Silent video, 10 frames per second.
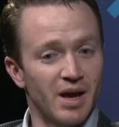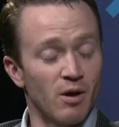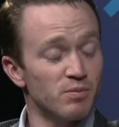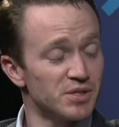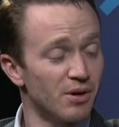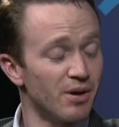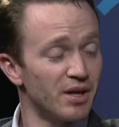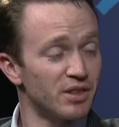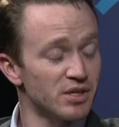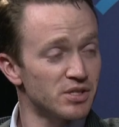I hope so. I
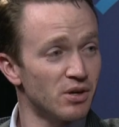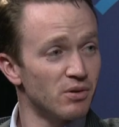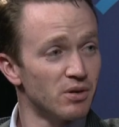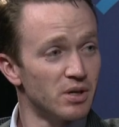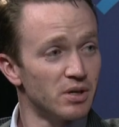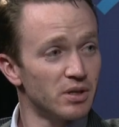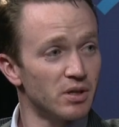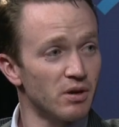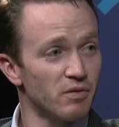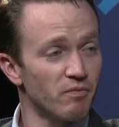think so.
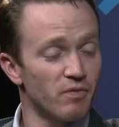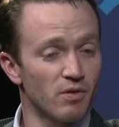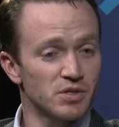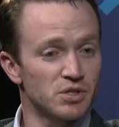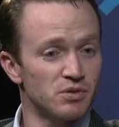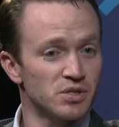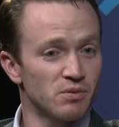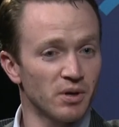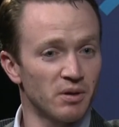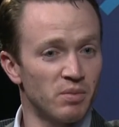There, folks choose to
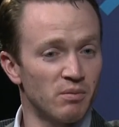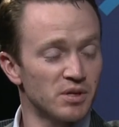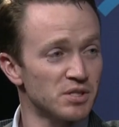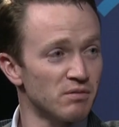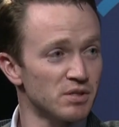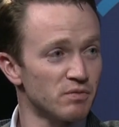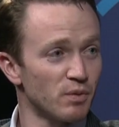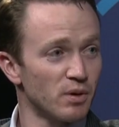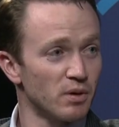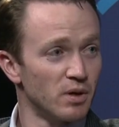work in public service
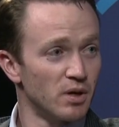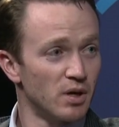for